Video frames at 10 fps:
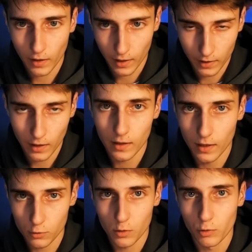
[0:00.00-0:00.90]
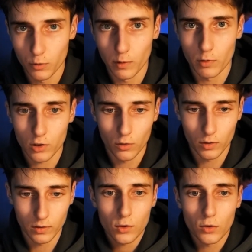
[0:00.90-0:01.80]
Okay, and that is what we're doing with a
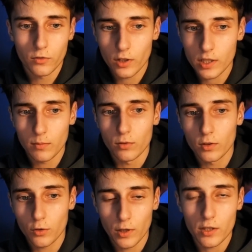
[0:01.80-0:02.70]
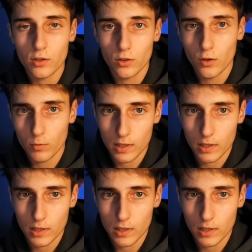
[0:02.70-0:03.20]
slogan. So for example, Crest owns